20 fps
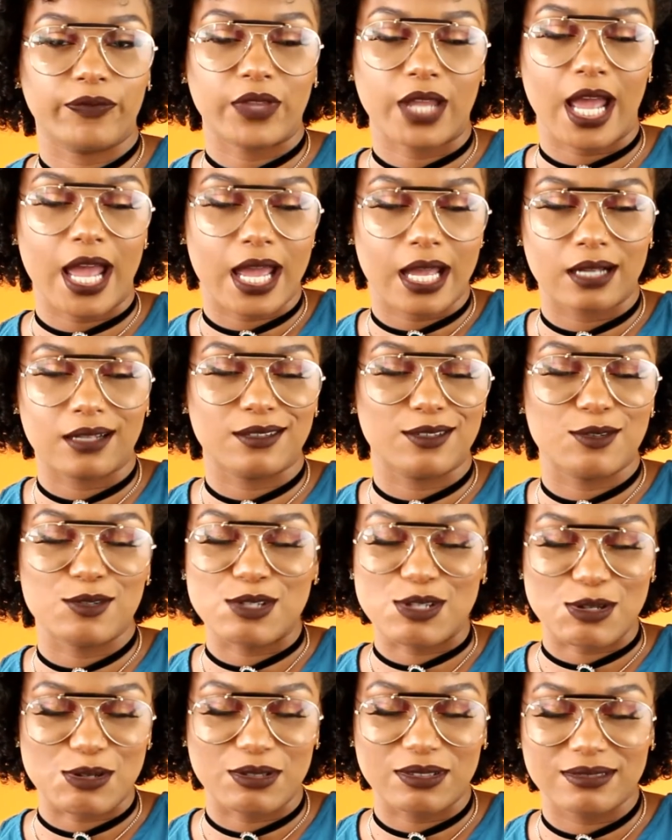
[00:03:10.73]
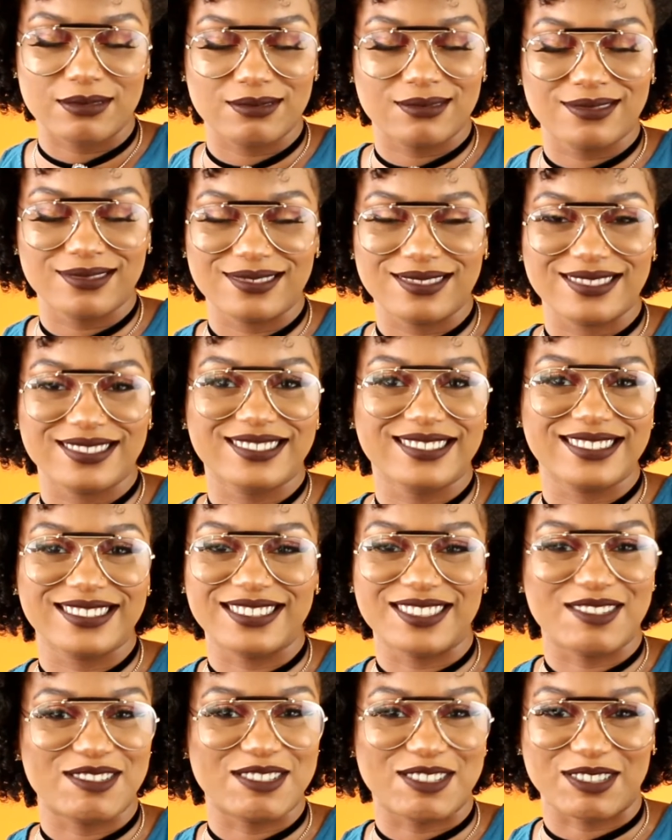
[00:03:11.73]
Like, no joke.
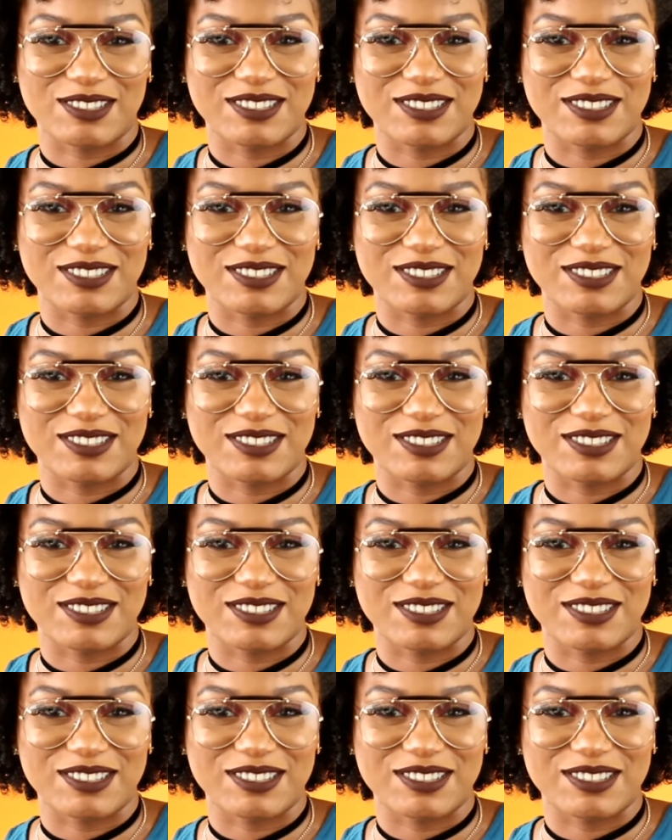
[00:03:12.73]
No